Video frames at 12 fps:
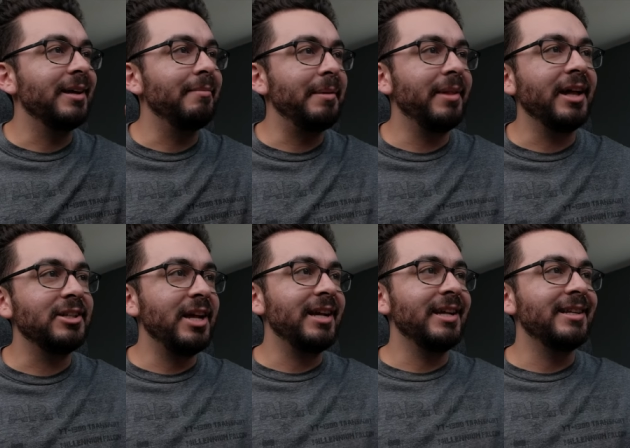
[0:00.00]
uh, my black
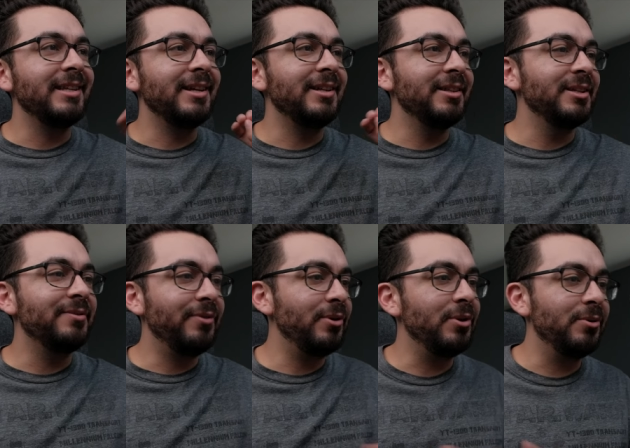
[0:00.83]
jacket on this
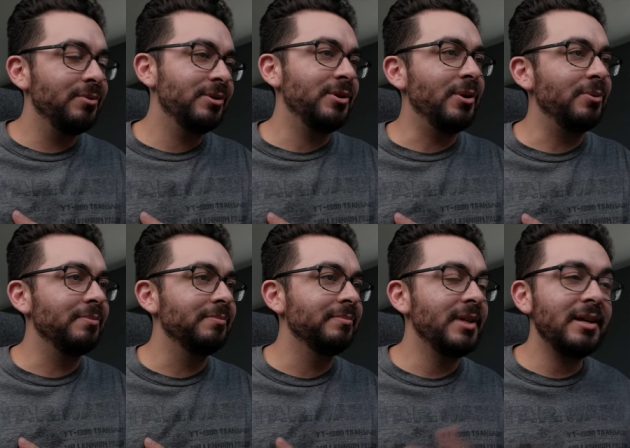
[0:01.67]
photo. So
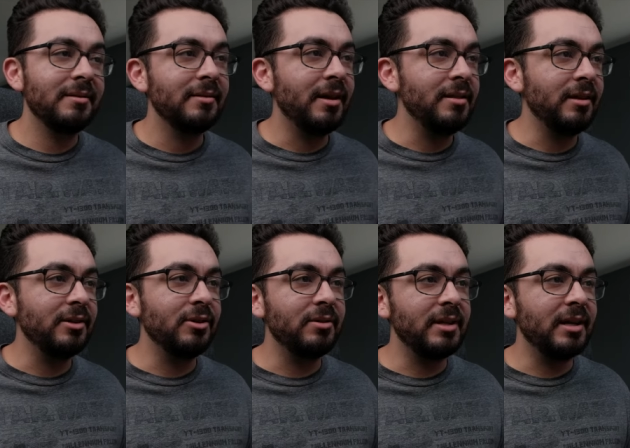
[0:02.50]
yeah, I think it
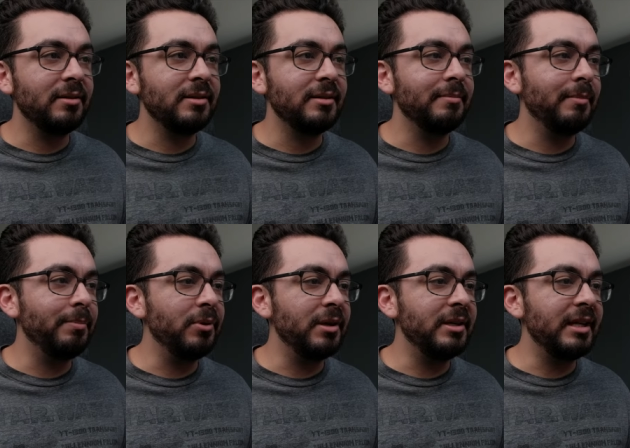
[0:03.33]
turned out
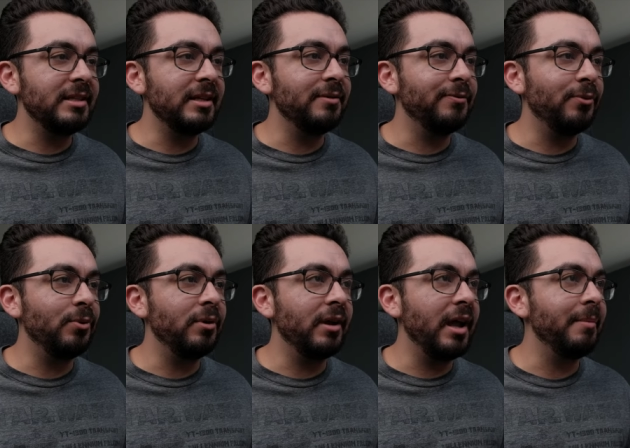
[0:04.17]
pretty decent
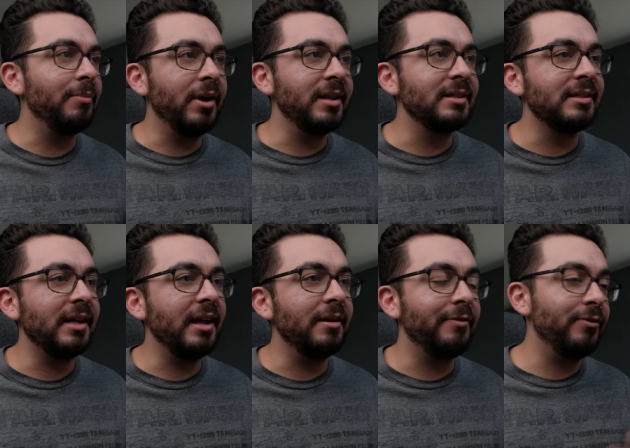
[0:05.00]
for a bright
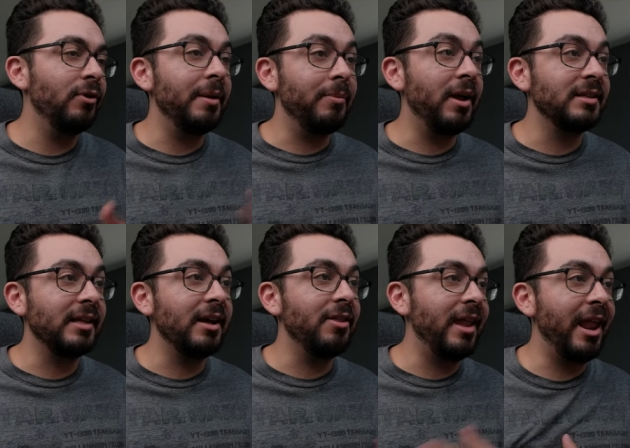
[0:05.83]
style for a bright
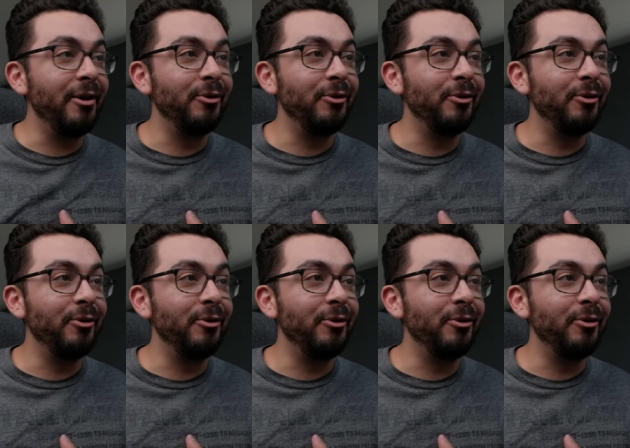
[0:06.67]
style that I don't